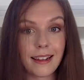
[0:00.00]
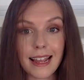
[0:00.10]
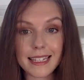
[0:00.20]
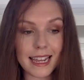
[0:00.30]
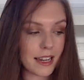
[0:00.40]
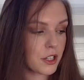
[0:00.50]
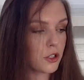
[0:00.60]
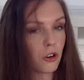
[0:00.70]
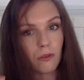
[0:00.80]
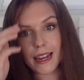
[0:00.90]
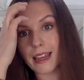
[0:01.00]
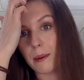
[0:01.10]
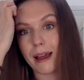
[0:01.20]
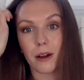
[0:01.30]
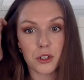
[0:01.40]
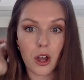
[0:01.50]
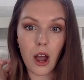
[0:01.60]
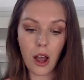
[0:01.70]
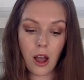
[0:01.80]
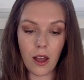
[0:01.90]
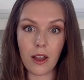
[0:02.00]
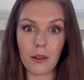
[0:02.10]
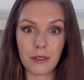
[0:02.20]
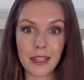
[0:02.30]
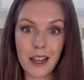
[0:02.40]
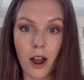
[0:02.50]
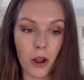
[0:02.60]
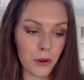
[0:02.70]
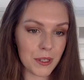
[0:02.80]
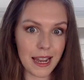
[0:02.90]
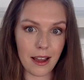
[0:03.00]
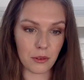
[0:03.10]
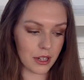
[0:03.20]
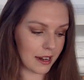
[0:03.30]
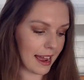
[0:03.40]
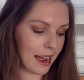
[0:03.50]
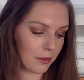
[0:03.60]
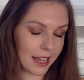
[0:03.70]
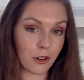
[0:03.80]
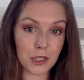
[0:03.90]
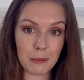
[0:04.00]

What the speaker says: let's hear the story about the O sound and how they got